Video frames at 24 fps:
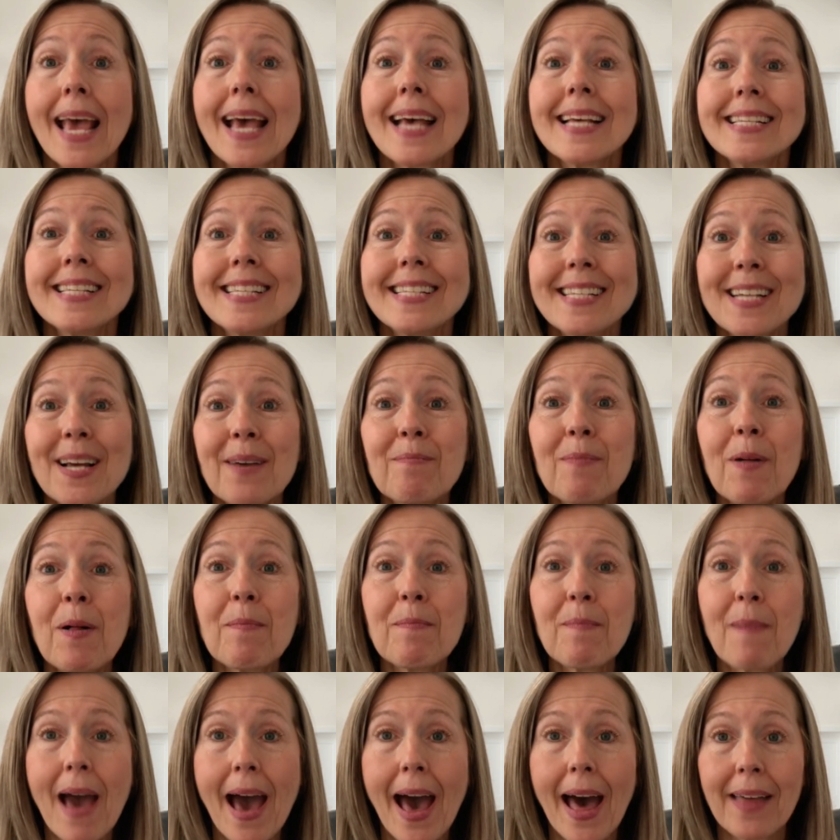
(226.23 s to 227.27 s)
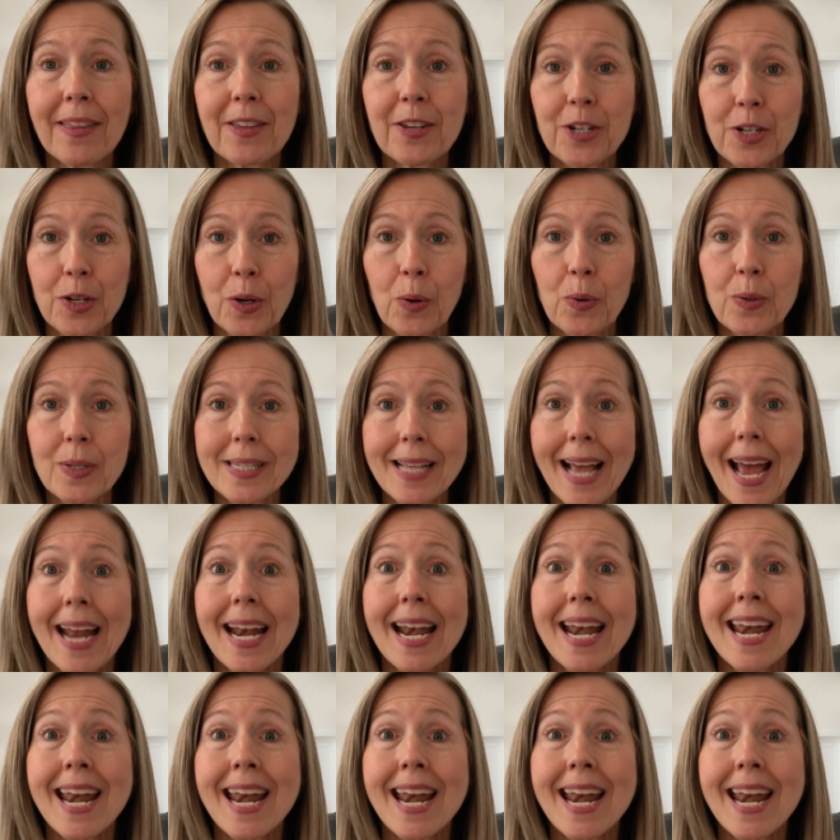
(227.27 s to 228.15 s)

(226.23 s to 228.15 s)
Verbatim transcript: simple math shows that